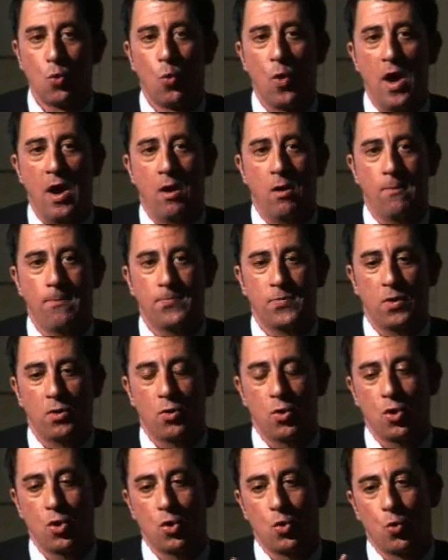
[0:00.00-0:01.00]
Well,
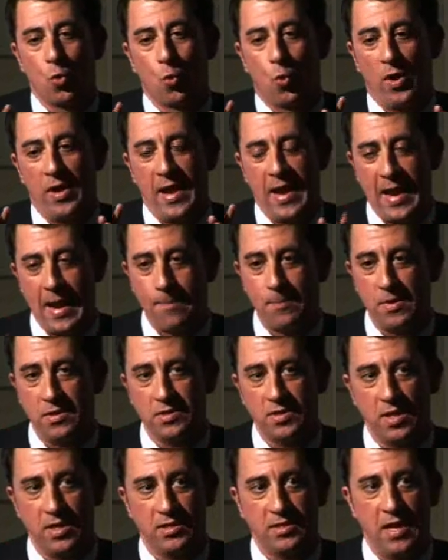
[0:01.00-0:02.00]
what
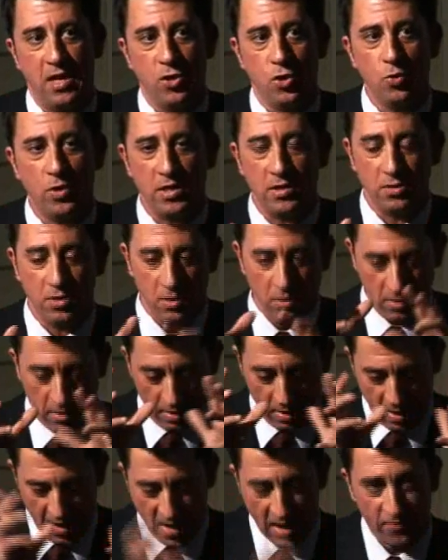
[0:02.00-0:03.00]
happens is that you can
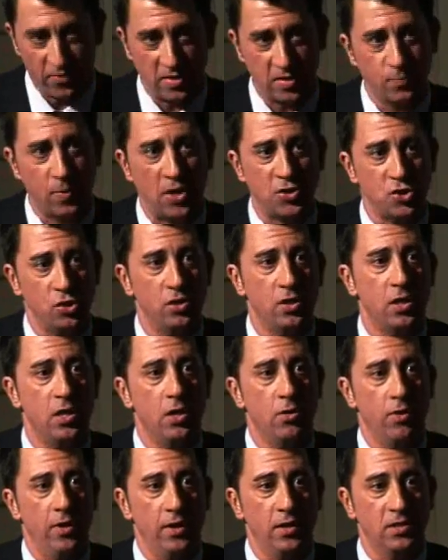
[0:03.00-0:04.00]
have a special
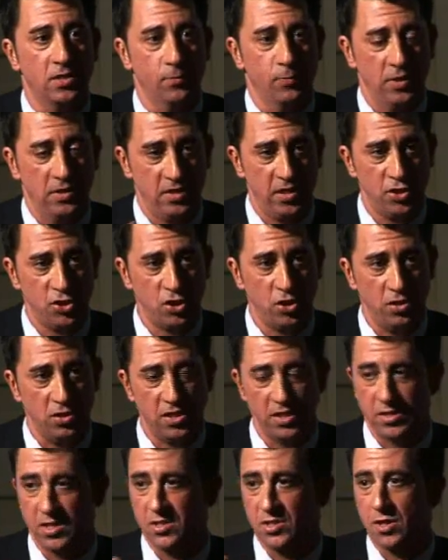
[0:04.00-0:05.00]
hearing to petition
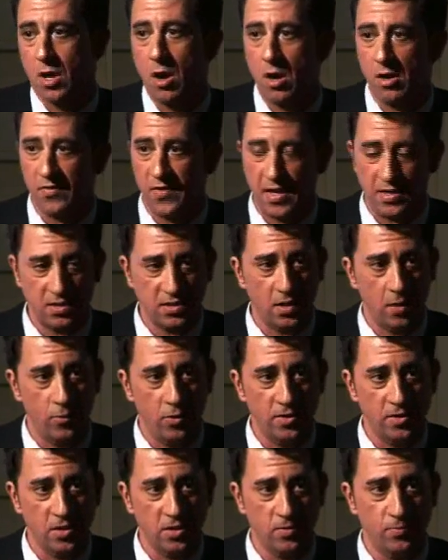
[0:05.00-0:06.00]
to dissolve that
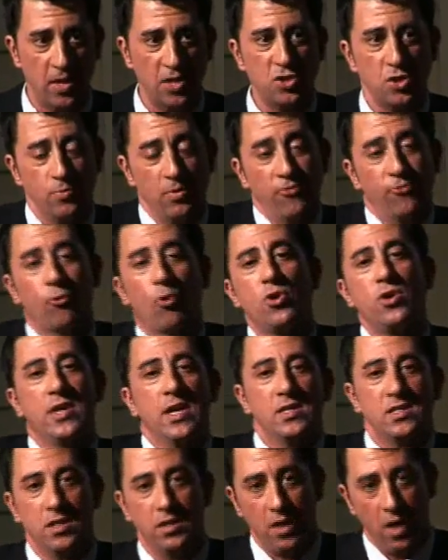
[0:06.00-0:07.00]
summary suspension before you
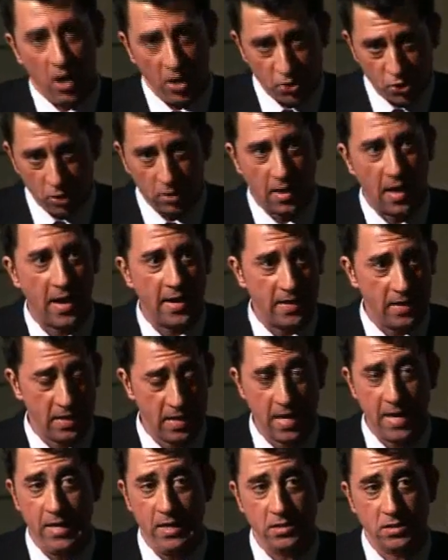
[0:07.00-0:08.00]
get to the underlying
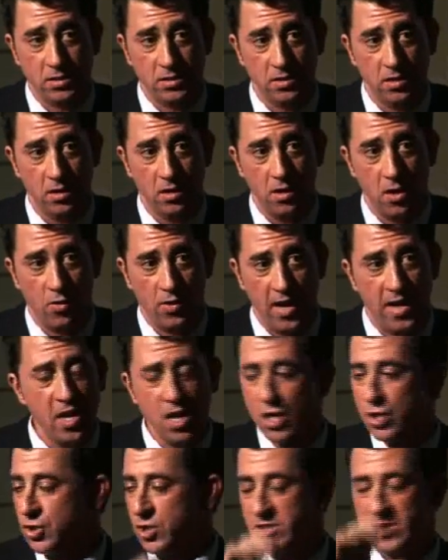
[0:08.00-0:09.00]
case, okay?
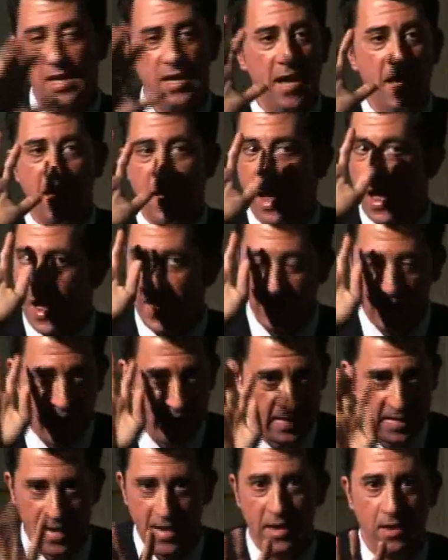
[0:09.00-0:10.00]
Just saying, hey,
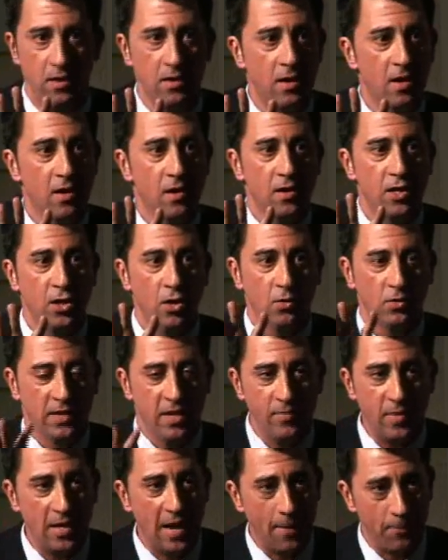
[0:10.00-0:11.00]
I can't,
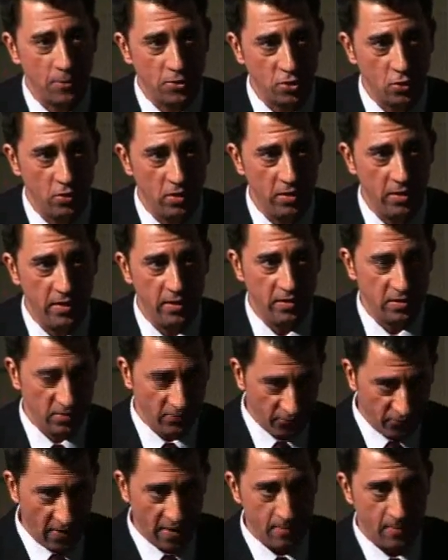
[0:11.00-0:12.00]
give me an opportunity
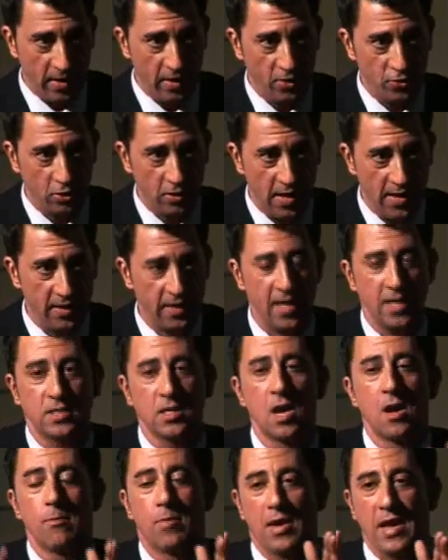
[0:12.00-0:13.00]
to fight my underlying
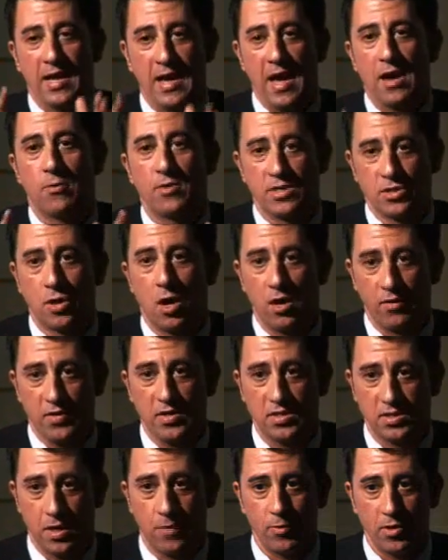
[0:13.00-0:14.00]
case, but I got to resolve
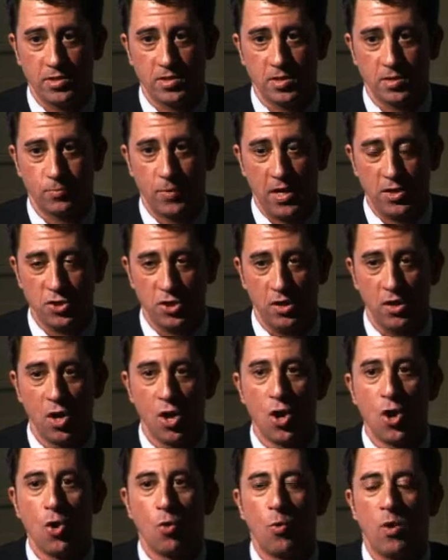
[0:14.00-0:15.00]
this summary suspension.
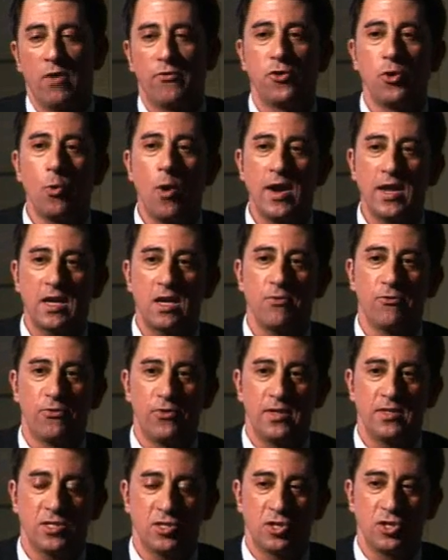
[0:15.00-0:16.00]
Well, if you want to
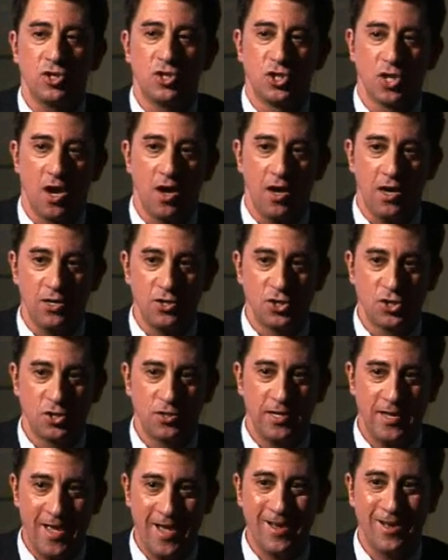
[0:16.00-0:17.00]
convince the
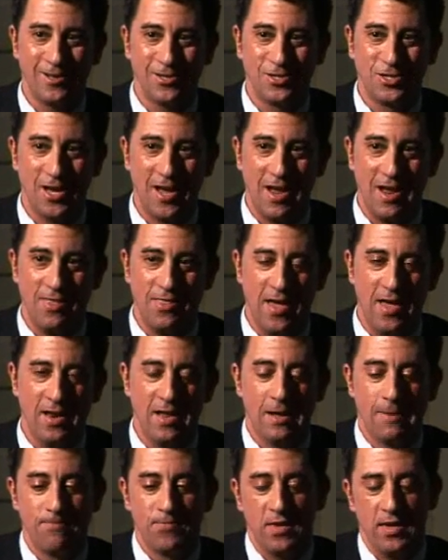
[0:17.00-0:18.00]
judge, the ALJ,
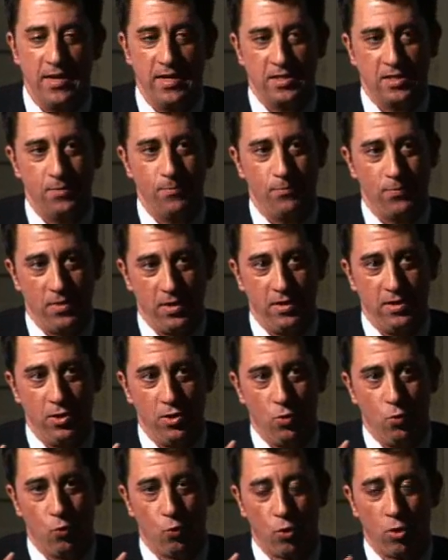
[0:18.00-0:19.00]
that it's,
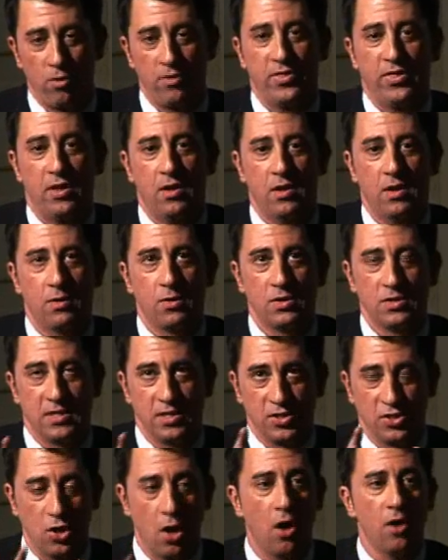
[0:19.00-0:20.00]
worth
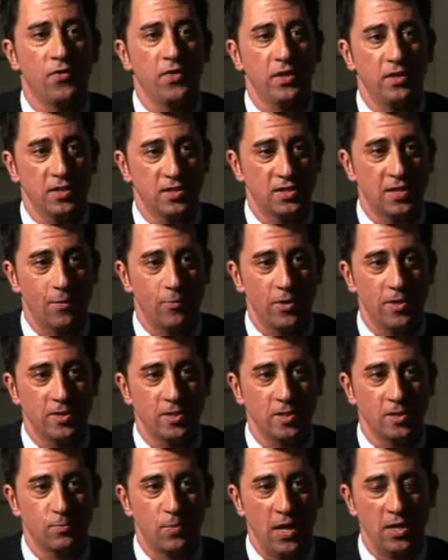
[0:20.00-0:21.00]
dissolving the summary
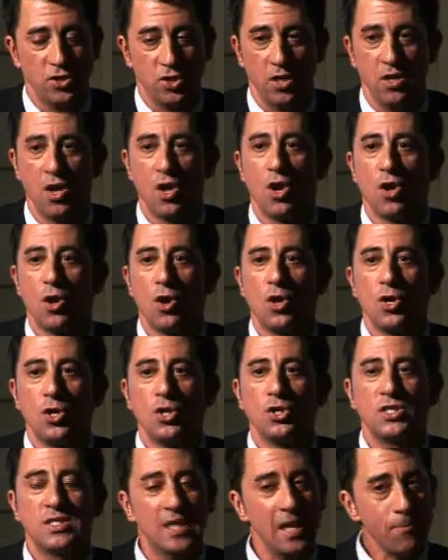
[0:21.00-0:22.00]
suspension,
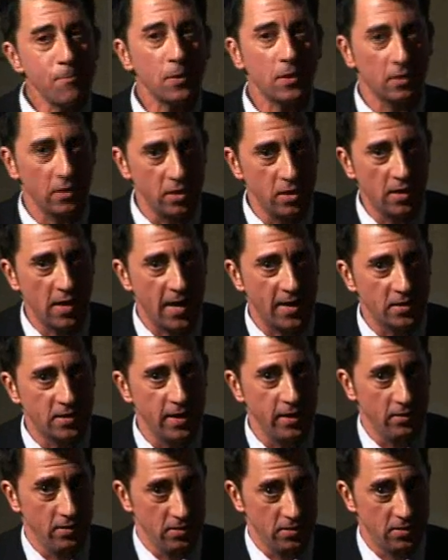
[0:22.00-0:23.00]
typically you got to
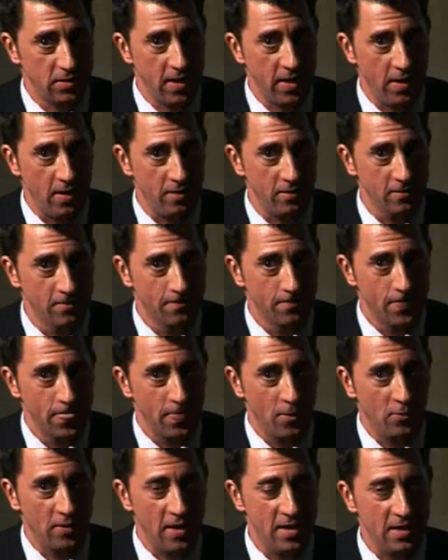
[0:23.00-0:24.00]
take the stand,
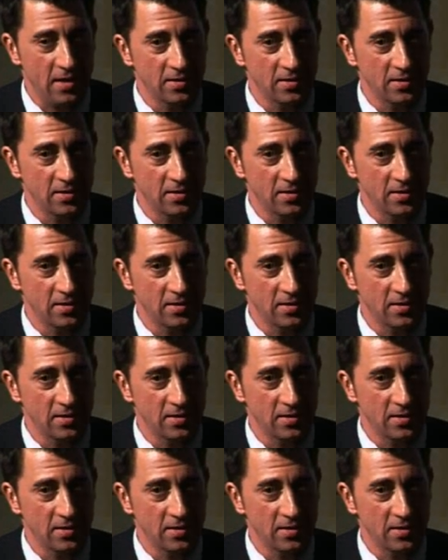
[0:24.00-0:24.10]
okay?